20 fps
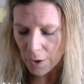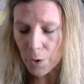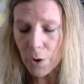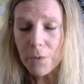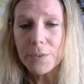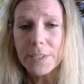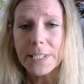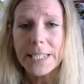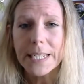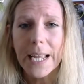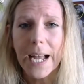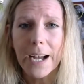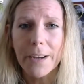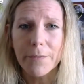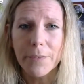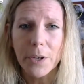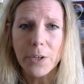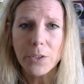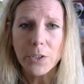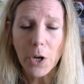Obviously
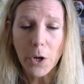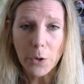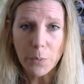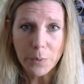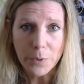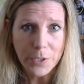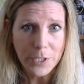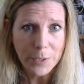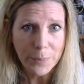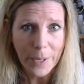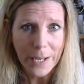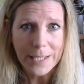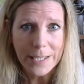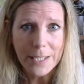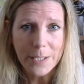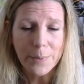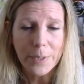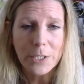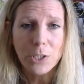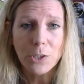have those open
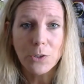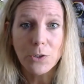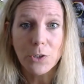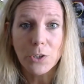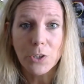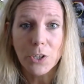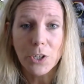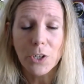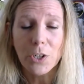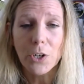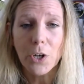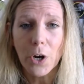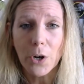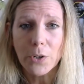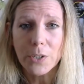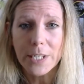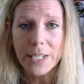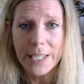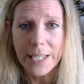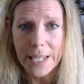spaces where children can go
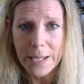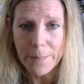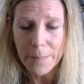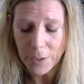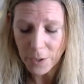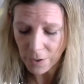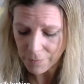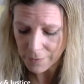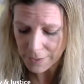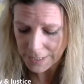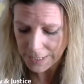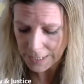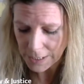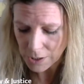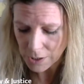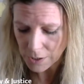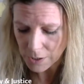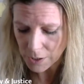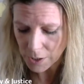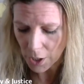to keep the
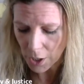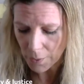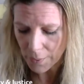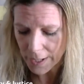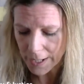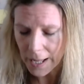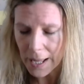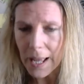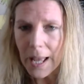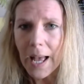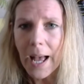conversations going.